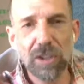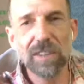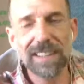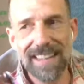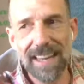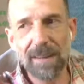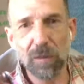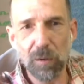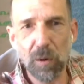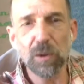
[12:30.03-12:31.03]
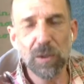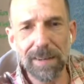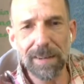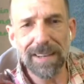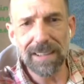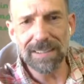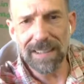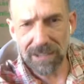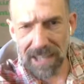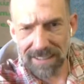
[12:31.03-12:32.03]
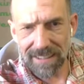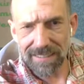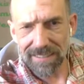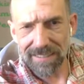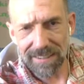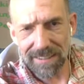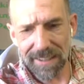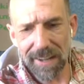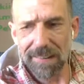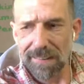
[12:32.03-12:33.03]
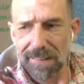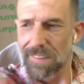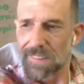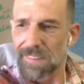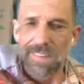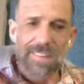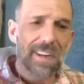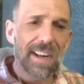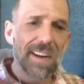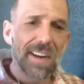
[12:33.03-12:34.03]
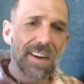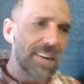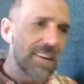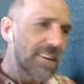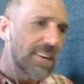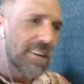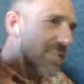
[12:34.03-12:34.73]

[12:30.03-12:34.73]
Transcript: the rule to be in a state of correctness. You know, Taylor is always right